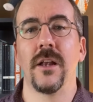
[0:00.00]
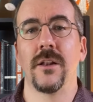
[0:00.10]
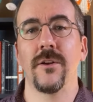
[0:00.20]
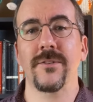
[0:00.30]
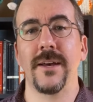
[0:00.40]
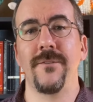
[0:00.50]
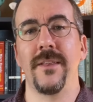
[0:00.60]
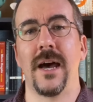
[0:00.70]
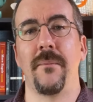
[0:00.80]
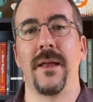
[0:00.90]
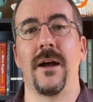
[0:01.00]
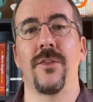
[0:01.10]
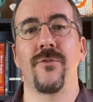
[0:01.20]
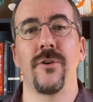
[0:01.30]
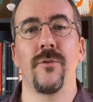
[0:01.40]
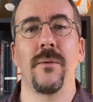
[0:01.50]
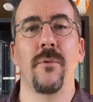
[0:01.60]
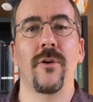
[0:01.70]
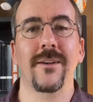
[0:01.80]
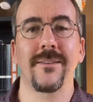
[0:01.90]
looks at phenomenon through a
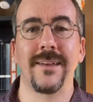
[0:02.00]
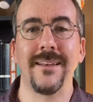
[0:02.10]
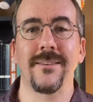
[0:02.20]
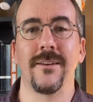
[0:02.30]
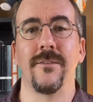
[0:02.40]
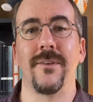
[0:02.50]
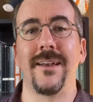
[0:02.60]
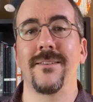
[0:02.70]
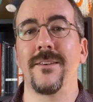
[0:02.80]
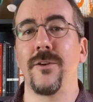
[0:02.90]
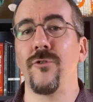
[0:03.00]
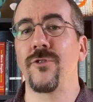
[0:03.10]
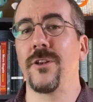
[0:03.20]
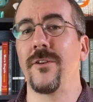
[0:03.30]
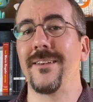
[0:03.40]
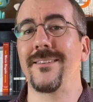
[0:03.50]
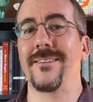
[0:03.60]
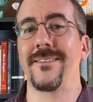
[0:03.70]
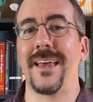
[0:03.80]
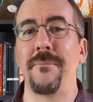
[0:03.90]
more extensive institutional and
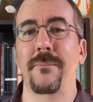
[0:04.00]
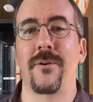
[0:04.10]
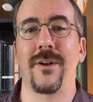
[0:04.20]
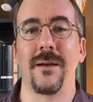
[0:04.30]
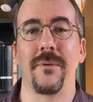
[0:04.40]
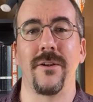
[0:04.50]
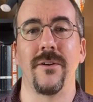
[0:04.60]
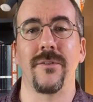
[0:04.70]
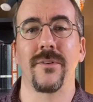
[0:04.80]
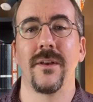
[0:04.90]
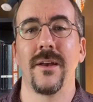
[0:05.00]
systemic parameters.